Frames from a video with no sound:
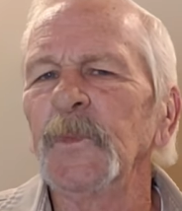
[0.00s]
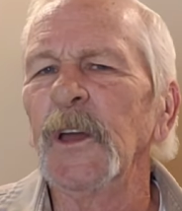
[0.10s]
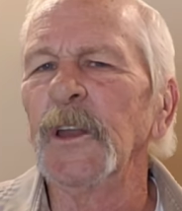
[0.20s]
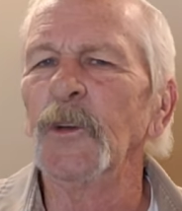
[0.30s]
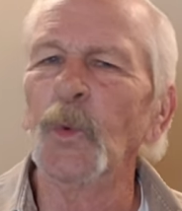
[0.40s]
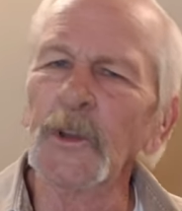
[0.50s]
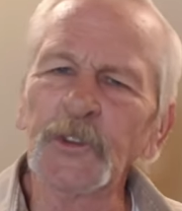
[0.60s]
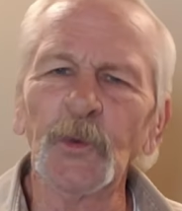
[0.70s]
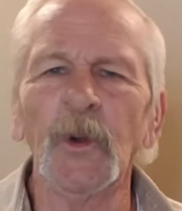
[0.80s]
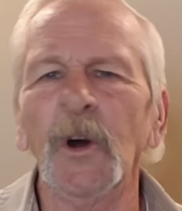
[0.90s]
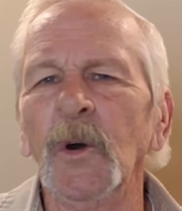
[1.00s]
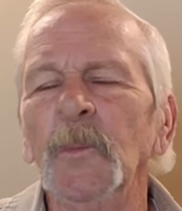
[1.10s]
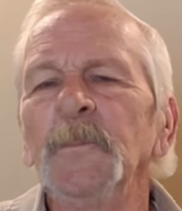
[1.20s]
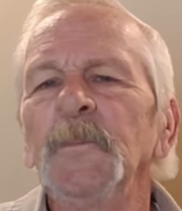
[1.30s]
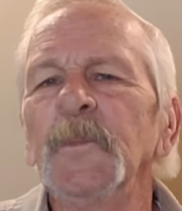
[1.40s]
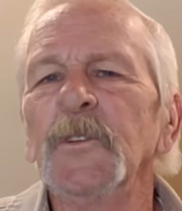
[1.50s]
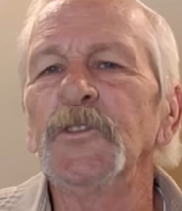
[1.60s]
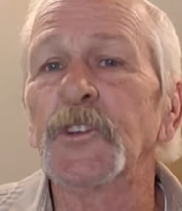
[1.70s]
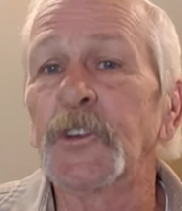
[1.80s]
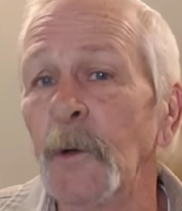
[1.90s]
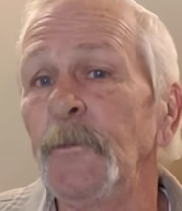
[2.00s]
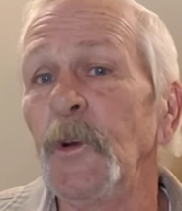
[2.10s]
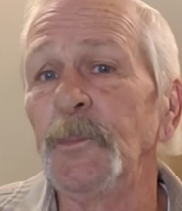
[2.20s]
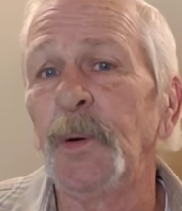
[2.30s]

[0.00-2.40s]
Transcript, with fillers: and he went to Rome to comfort